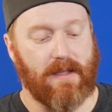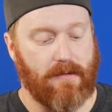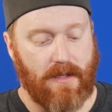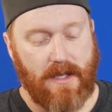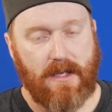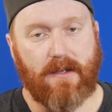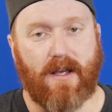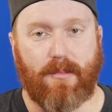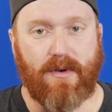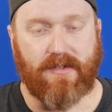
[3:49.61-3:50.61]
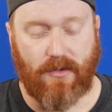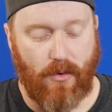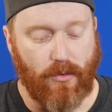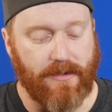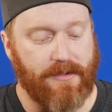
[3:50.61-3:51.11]
it. You gotta press and
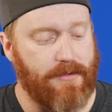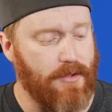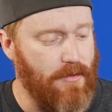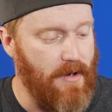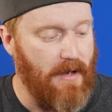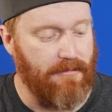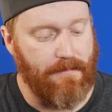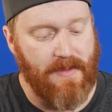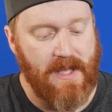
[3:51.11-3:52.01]
hold it to turn it off.